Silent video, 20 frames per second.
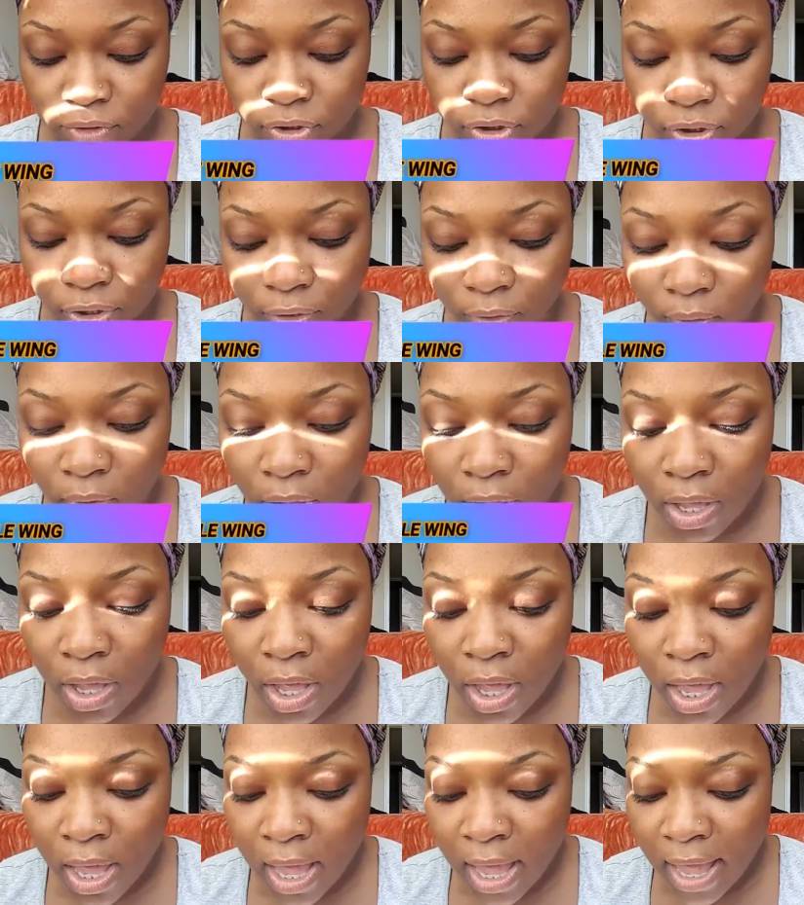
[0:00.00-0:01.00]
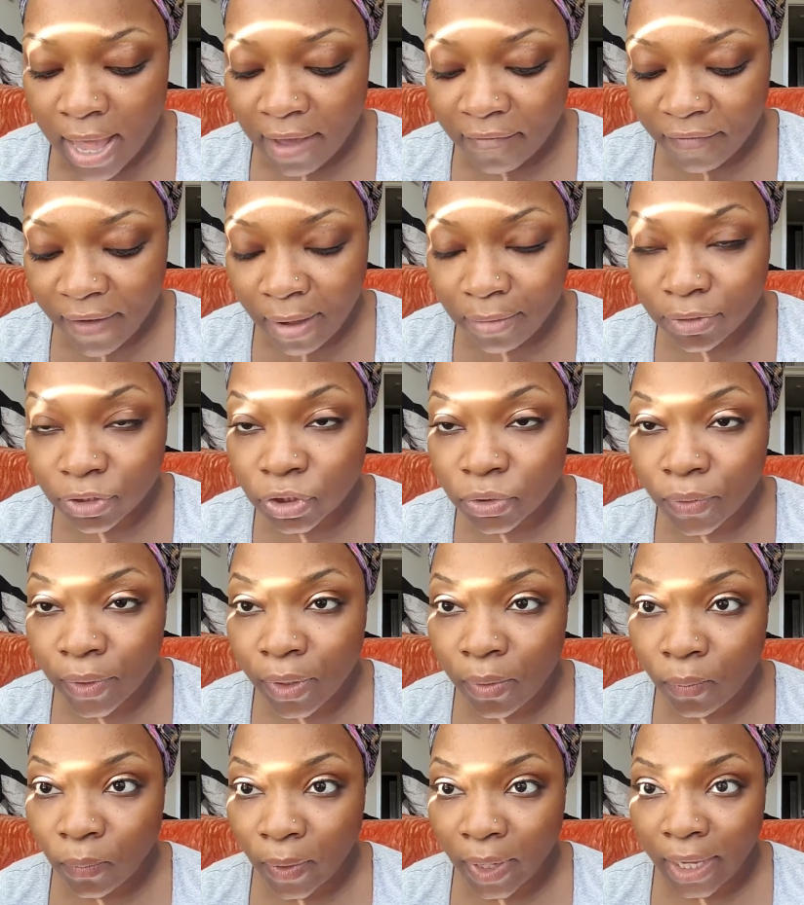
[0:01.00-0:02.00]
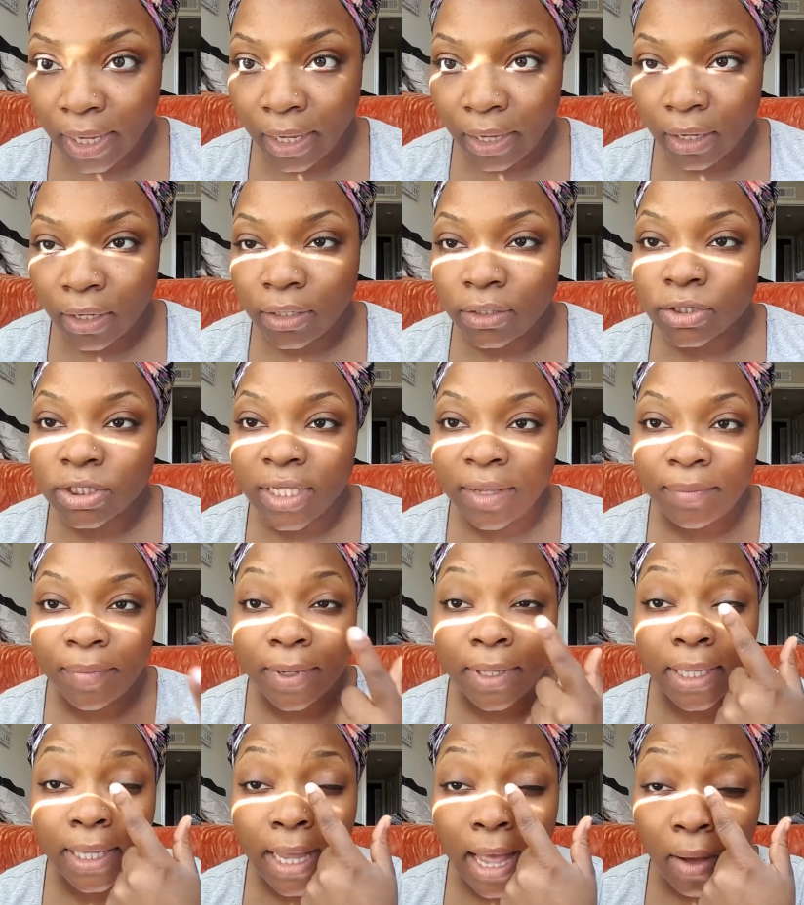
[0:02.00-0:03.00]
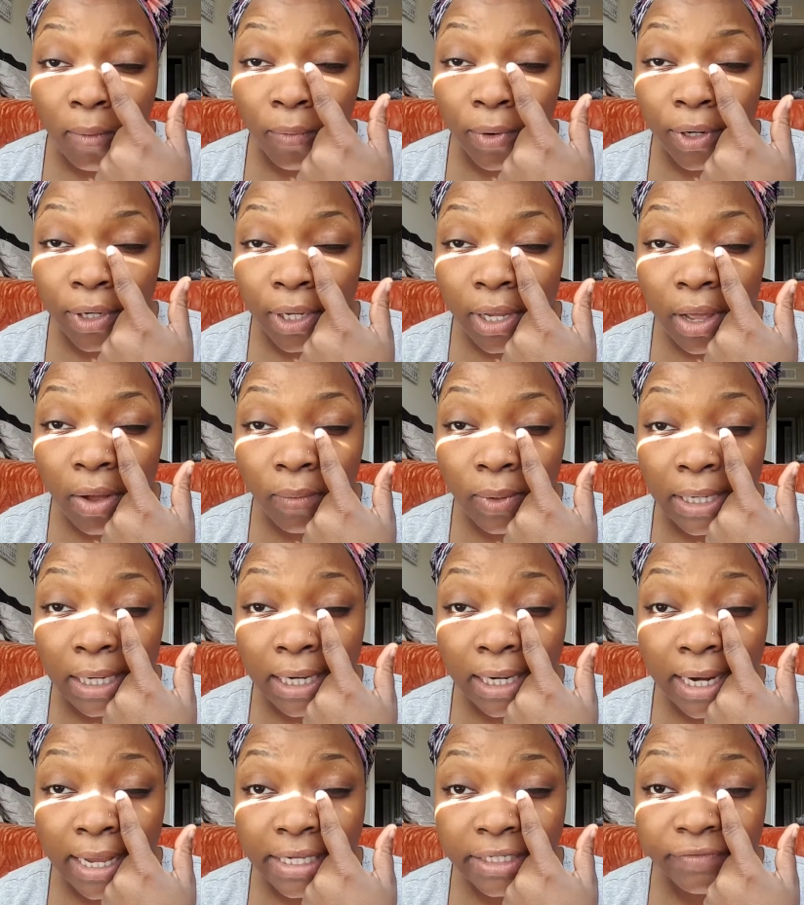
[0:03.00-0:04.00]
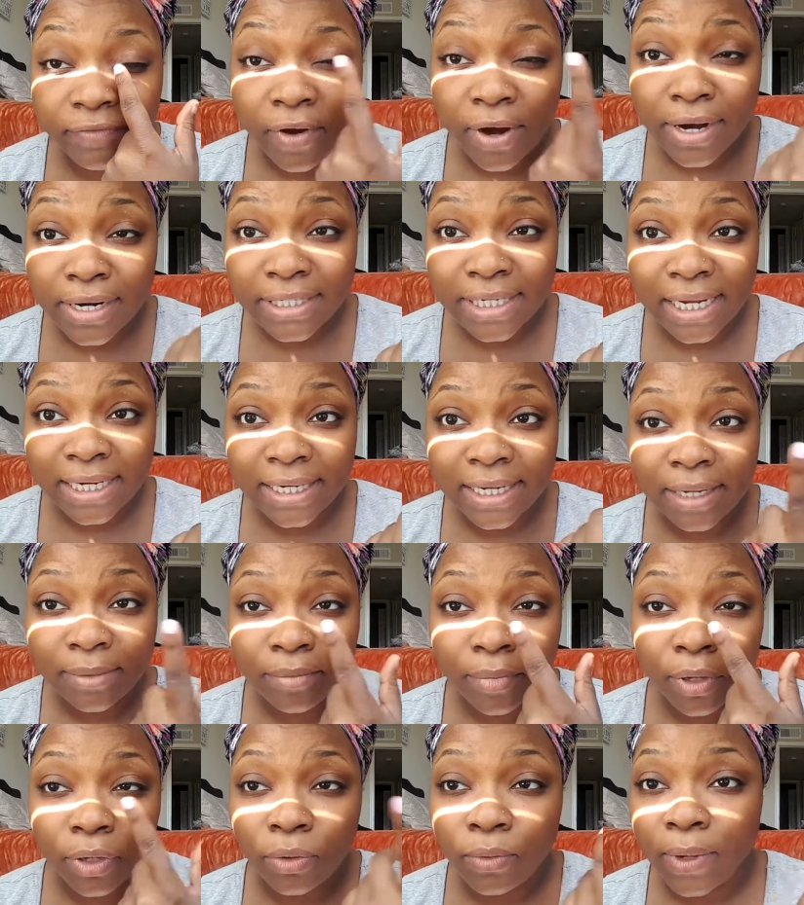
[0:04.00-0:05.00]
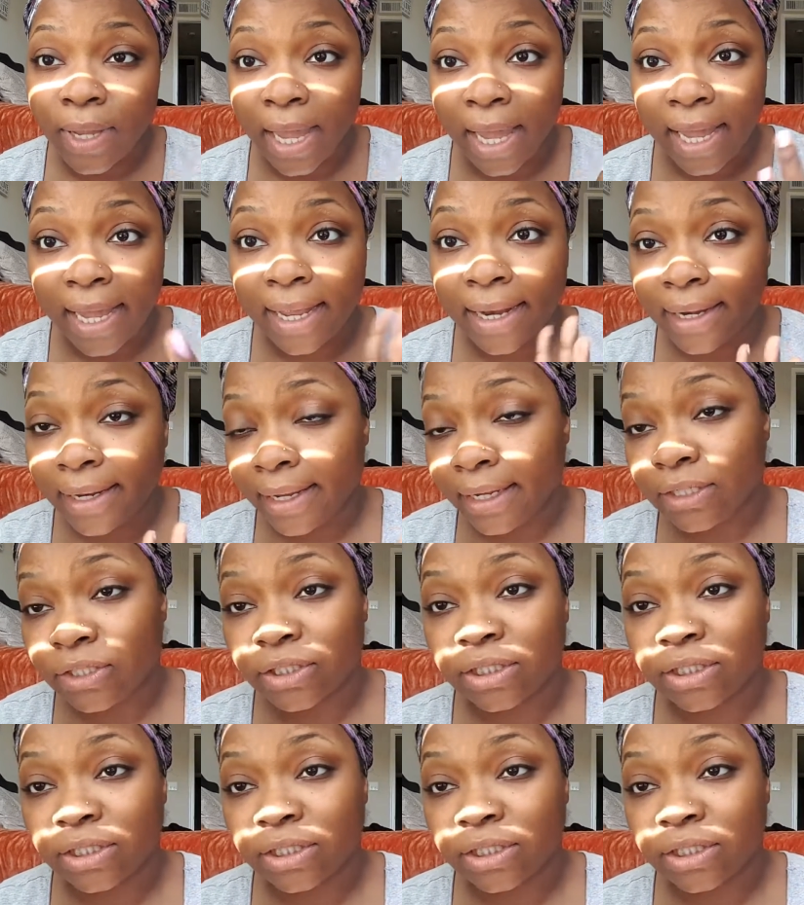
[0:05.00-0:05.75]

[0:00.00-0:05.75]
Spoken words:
So if I was doing a wing, typically I wouldn't go in as far as I did, but you can.